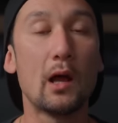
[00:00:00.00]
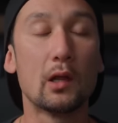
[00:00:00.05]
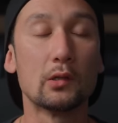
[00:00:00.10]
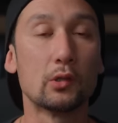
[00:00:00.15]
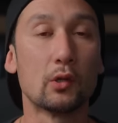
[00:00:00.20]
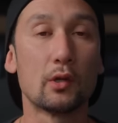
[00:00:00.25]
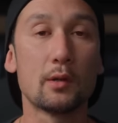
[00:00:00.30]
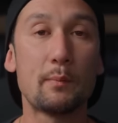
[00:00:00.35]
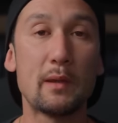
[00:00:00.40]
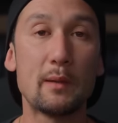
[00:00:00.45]
a
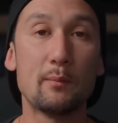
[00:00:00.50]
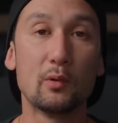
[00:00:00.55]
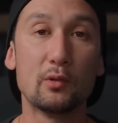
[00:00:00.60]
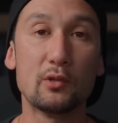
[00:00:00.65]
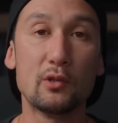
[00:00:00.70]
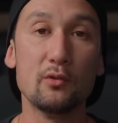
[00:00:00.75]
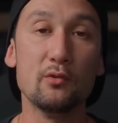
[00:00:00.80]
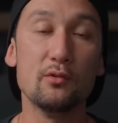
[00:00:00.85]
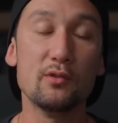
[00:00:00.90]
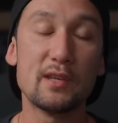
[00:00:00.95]
lot of people
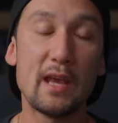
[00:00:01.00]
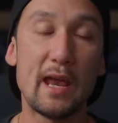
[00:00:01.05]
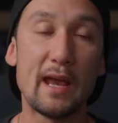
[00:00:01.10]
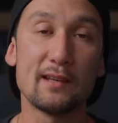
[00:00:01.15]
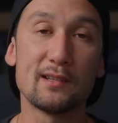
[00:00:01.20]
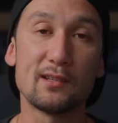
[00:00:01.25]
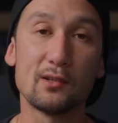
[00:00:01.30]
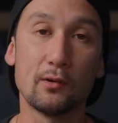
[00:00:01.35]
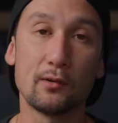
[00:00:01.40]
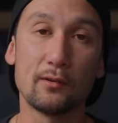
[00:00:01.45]
use
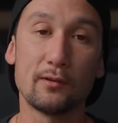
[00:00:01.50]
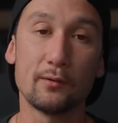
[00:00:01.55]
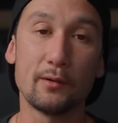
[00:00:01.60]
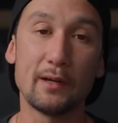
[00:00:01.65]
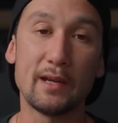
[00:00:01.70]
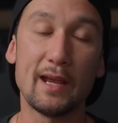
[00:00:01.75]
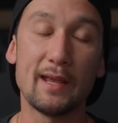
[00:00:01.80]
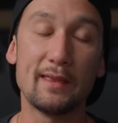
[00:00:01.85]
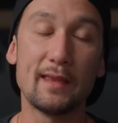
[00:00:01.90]
S-Log3,